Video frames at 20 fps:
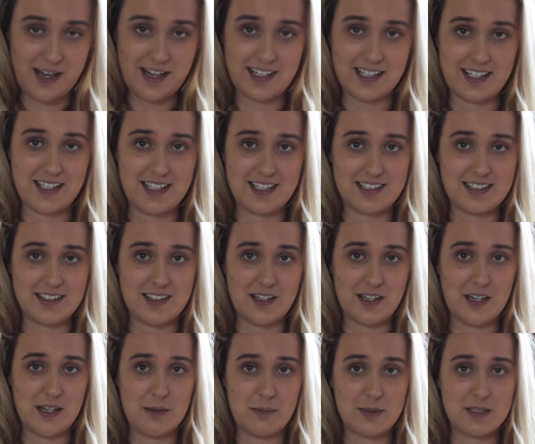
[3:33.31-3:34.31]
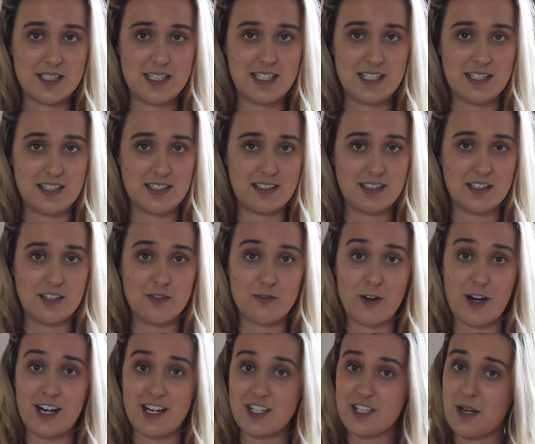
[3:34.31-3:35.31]
and it is the Batiste
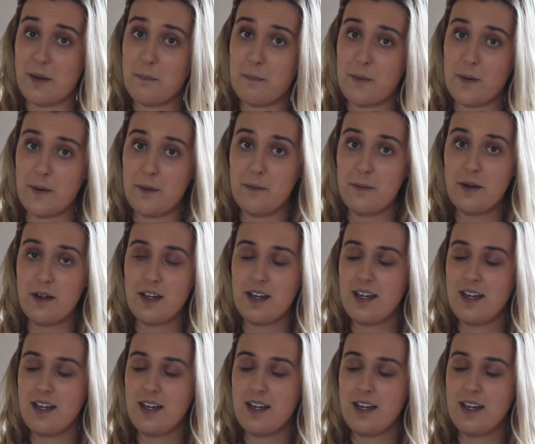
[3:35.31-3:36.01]
dry shampoo.